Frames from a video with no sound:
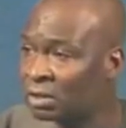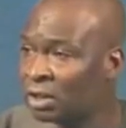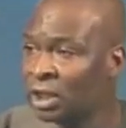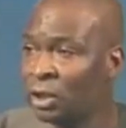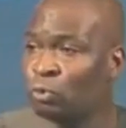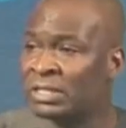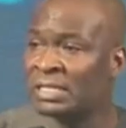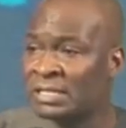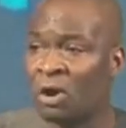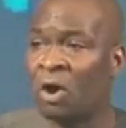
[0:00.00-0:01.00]
he
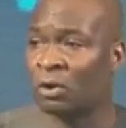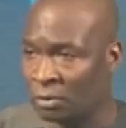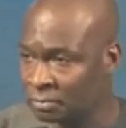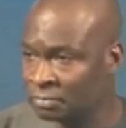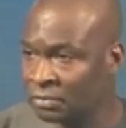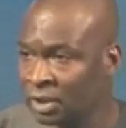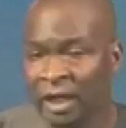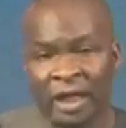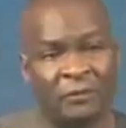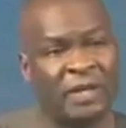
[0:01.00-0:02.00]
loses his honor.
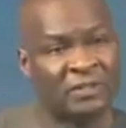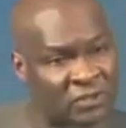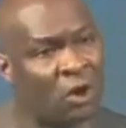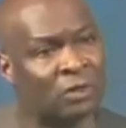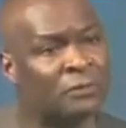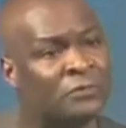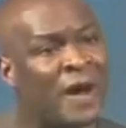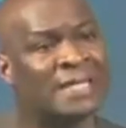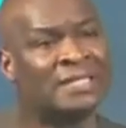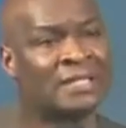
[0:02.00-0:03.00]
If a son
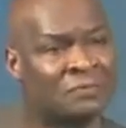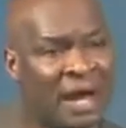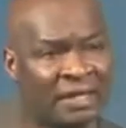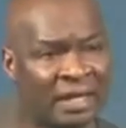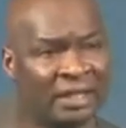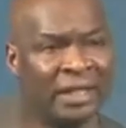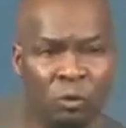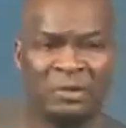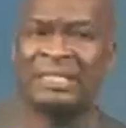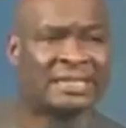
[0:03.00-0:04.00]
fights his father, he
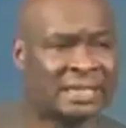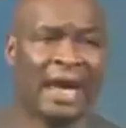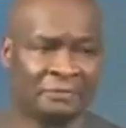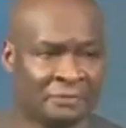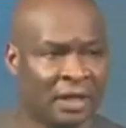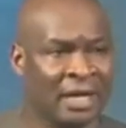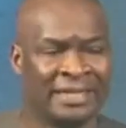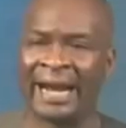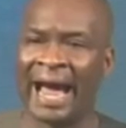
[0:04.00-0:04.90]
loses his life. There are